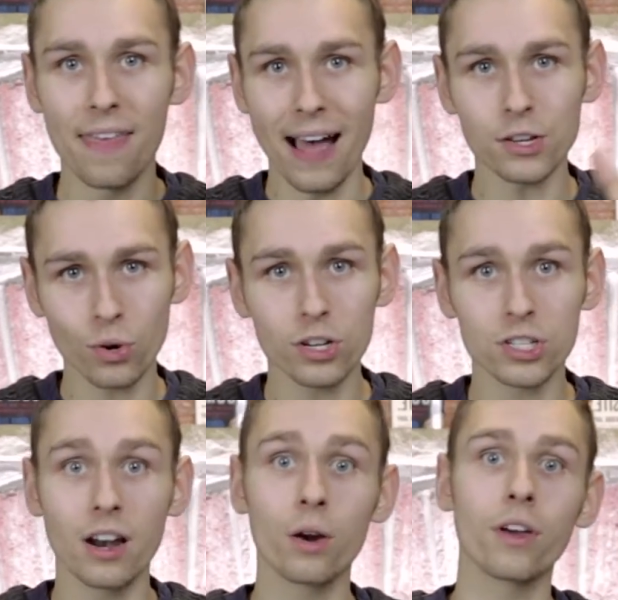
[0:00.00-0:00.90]
In that sort of
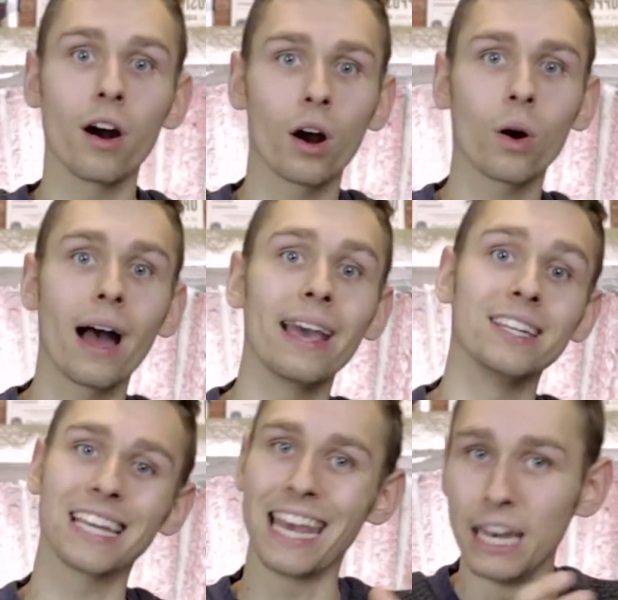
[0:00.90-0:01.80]
scenario, the ROI
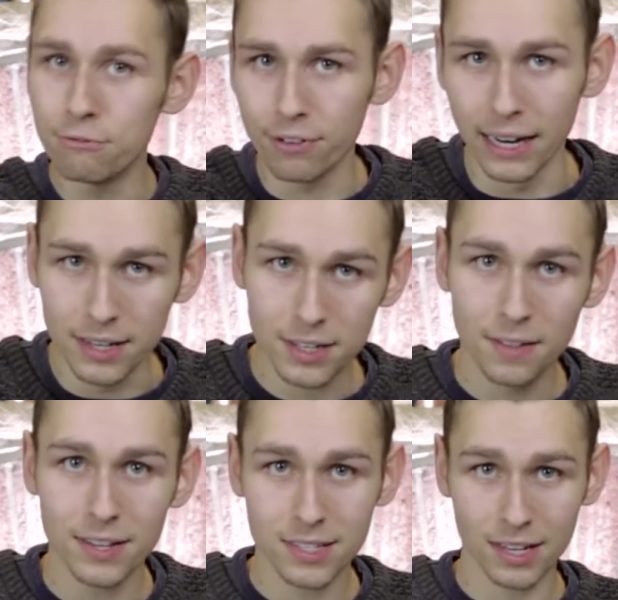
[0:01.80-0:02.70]
is infinite.
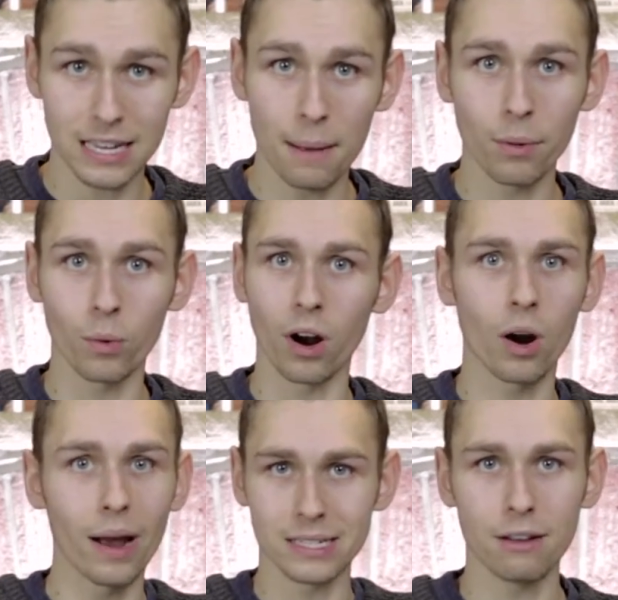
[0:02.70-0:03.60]
This is an example where
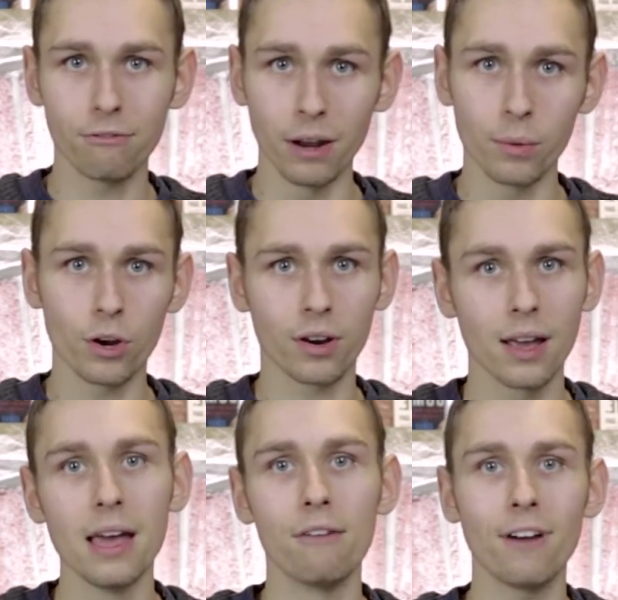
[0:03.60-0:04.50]
ROI is infinite. When your
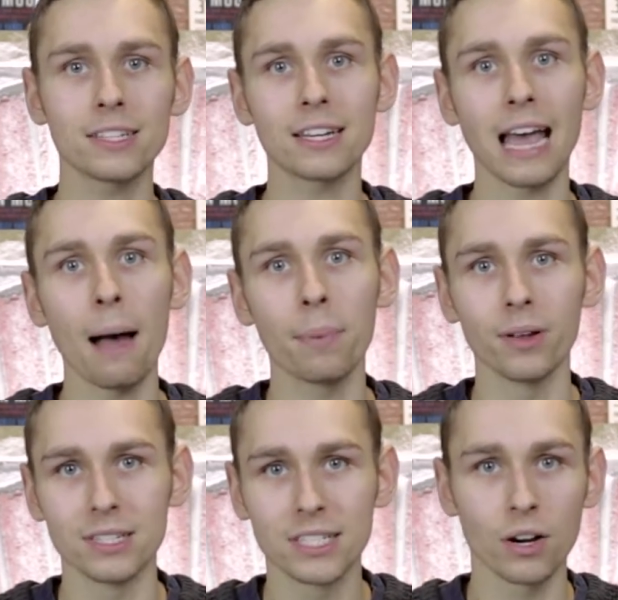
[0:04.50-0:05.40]
invested
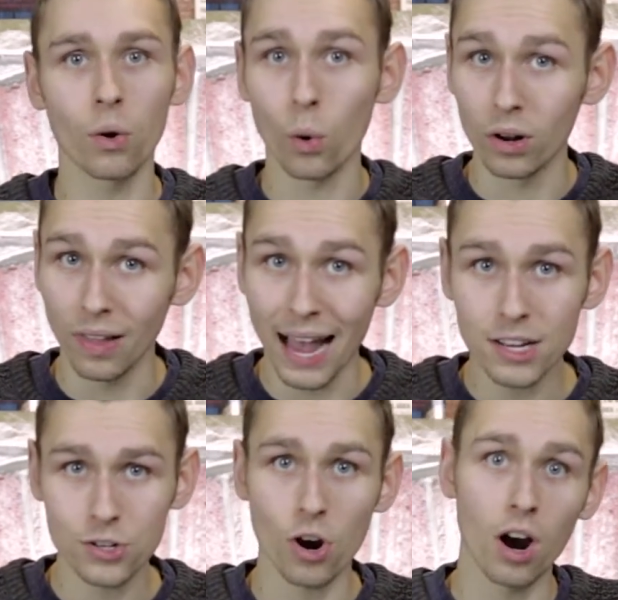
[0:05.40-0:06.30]
capital is zero or
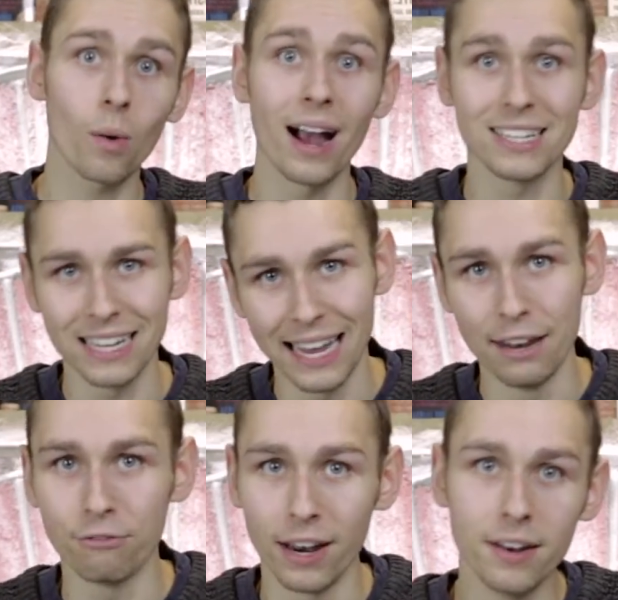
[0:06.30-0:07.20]
less, your ROI is
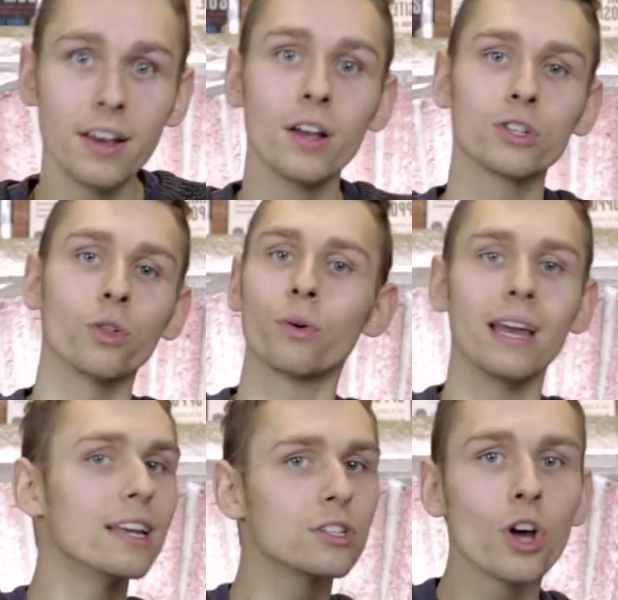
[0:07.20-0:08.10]
infinite. So
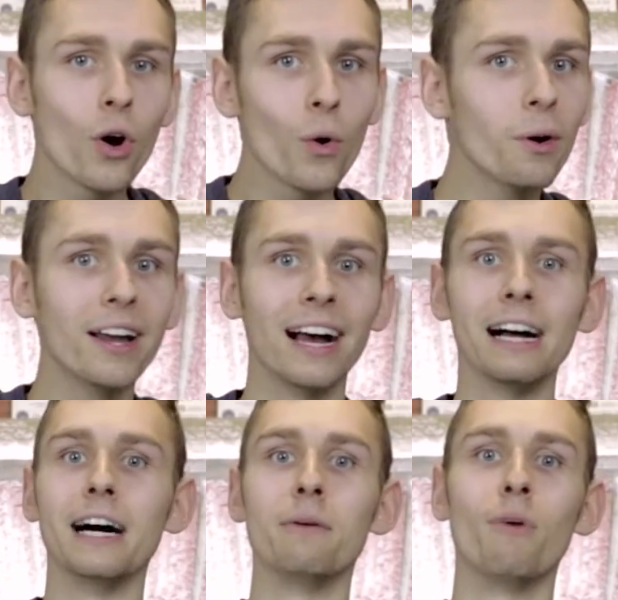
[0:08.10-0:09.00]
there is no
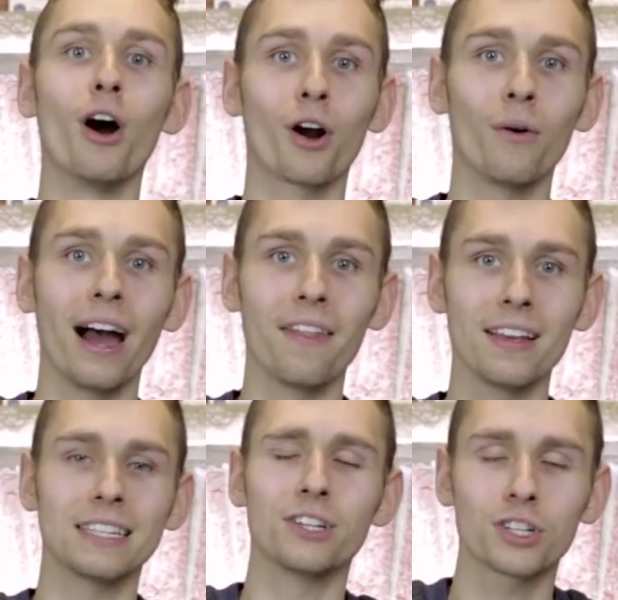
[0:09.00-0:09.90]
uh, ROI on
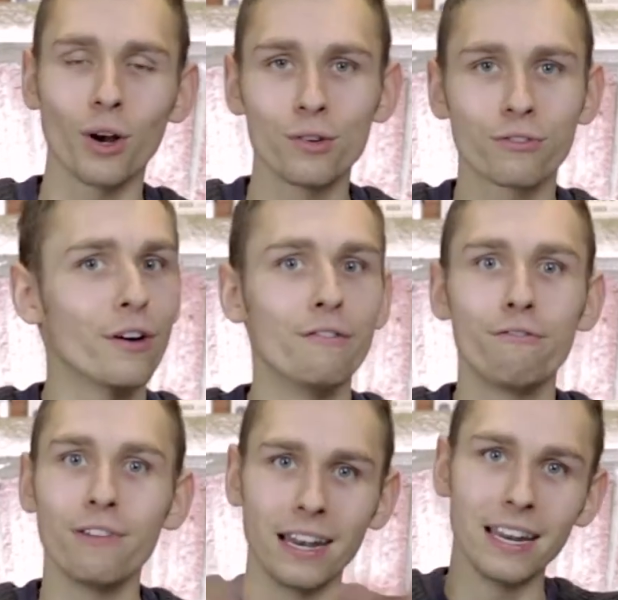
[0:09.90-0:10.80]
this. It just goes for
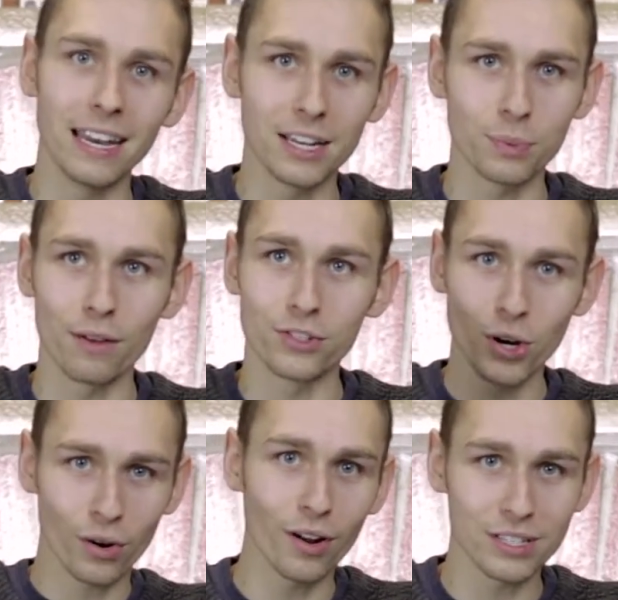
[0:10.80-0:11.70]
infinity because we have
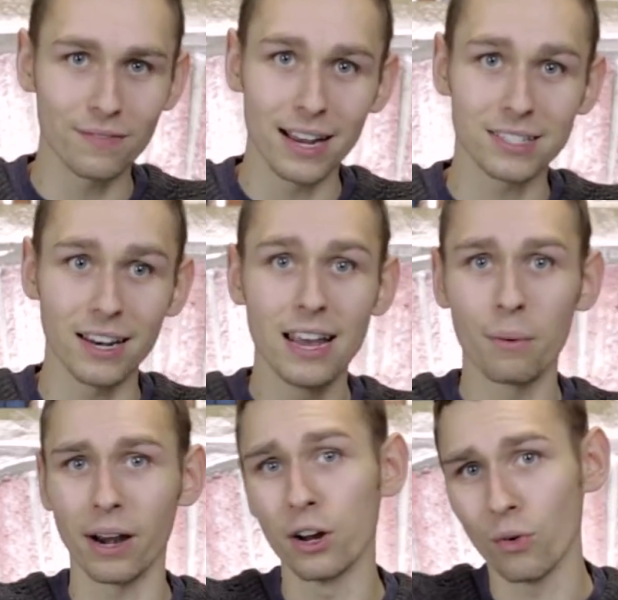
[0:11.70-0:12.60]
zero dollars invested.
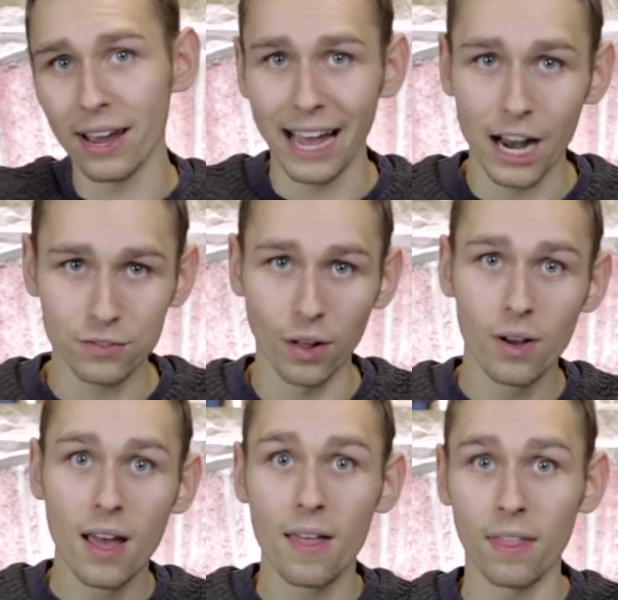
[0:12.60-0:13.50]
We're getting great cash flow.